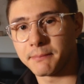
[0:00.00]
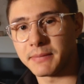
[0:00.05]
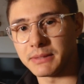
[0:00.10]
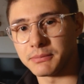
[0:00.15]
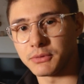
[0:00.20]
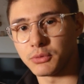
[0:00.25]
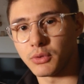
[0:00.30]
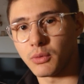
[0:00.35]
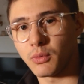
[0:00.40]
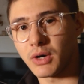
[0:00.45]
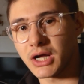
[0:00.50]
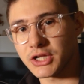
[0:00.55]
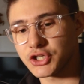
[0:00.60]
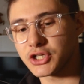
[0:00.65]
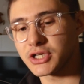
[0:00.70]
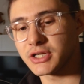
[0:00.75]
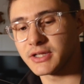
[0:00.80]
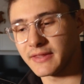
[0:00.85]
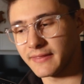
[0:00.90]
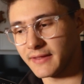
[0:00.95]
People will watch
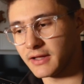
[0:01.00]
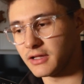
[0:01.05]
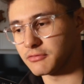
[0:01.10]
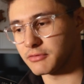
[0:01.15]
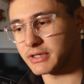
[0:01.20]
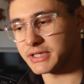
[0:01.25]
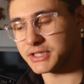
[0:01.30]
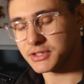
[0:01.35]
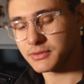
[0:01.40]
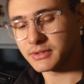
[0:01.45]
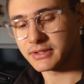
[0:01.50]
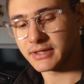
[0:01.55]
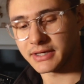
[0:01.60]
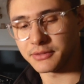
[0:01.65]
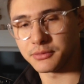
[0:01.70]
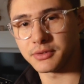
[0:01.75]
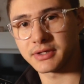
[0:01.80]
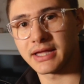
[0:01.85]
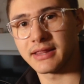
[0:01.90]
it and I'll redo it and it will